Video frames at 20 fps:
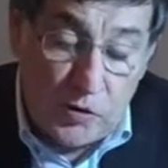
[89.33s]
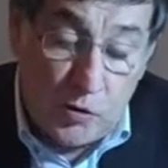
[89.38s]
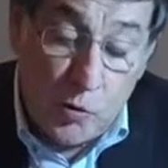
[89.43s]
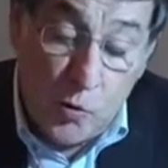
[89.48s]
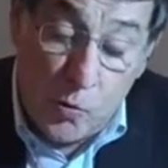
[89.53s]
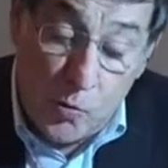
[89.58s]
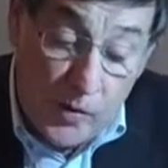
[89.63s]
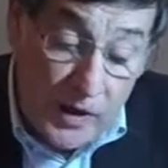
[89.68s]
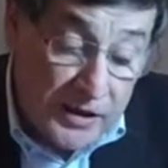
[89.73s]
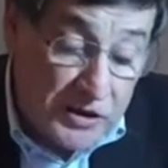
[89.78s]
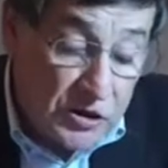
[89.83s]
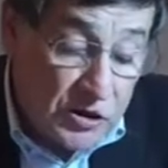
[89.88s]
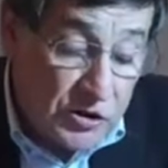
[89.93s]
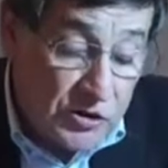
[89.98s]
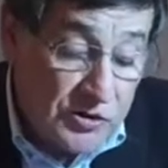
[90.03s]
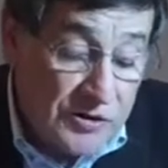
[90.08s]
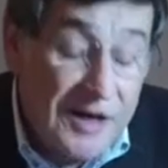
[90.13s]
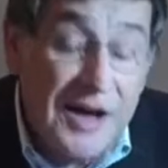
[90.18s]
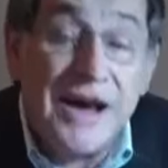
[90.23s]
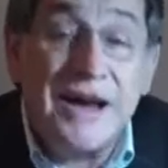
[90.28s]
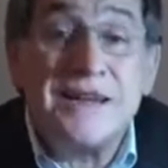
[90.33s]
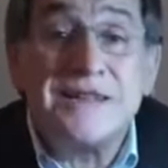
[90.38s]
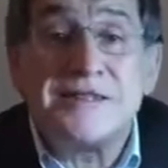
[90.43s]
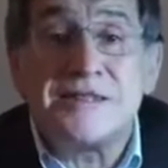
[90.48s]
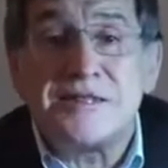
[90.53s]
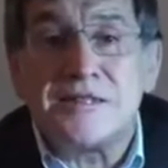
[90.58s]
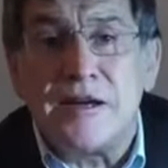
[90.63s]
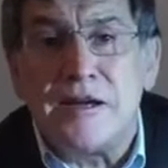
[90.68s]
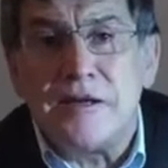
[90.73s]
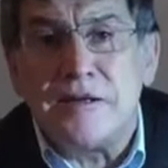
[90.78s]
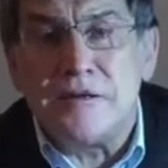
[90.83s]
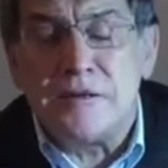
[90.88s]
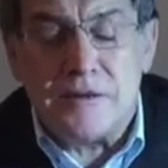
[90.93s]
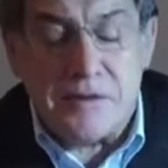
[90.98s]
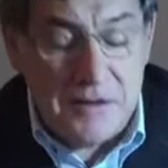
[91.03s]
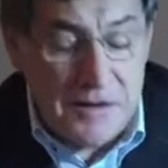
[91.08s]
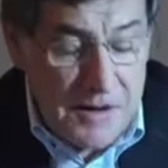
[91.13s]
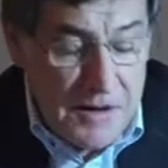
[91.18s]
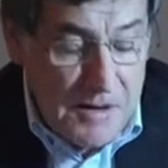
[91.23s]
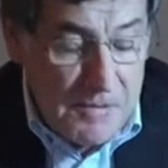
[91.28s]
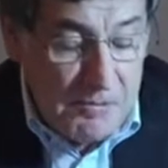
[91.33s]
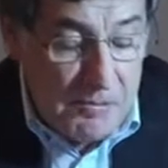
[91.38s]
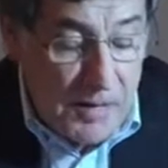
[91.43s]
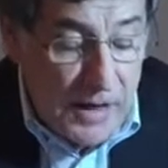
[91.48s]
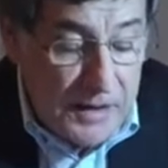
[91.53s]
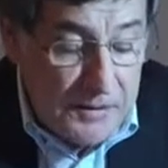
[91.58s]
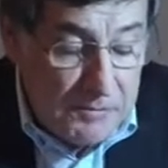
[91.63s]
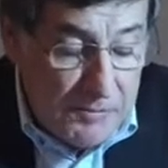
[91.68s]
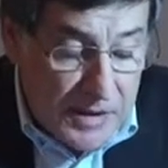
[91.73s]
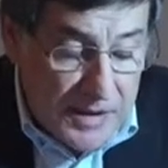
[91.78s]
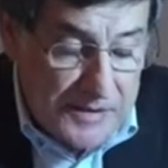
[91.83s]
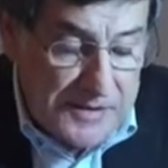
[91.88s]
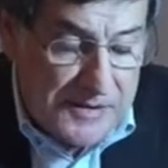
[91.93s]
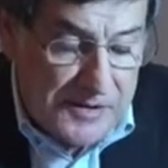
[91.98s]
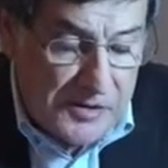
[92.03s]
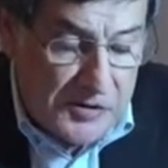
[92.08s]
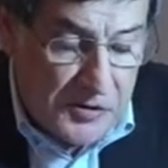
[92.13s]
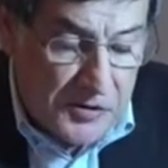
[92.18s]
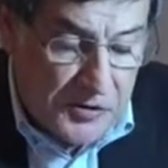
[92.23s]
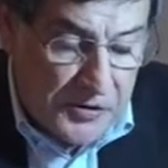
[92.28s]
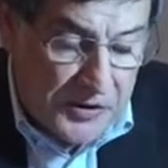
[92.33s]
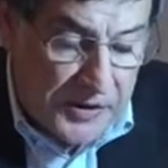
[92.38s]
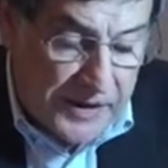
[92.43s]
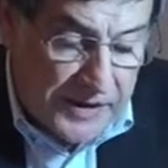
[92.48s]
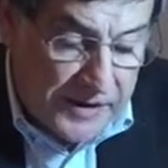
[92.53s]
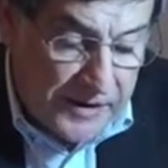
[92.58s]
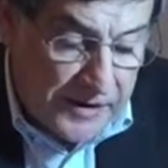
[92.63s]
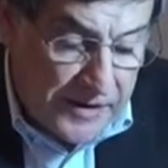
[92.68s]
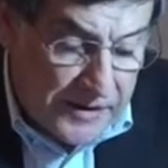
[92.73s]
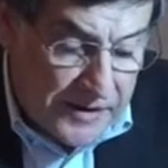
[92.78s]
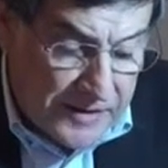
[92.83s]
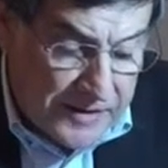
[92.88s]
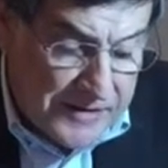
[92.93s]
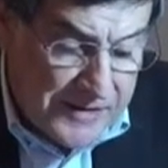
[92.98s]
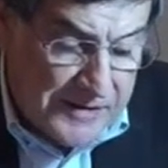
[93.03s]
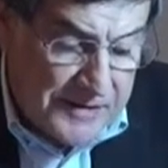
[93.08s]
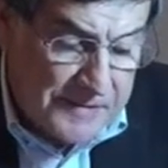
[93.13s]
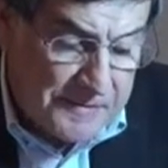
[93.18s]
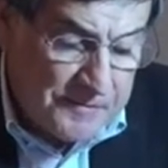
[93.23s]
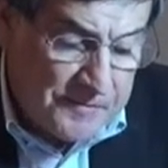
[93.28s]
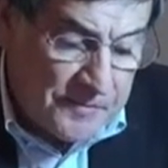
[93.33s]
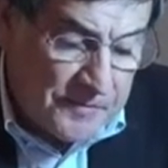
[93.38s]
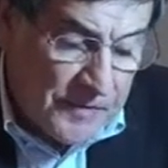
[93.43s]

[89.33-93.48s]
to which I send my best regards.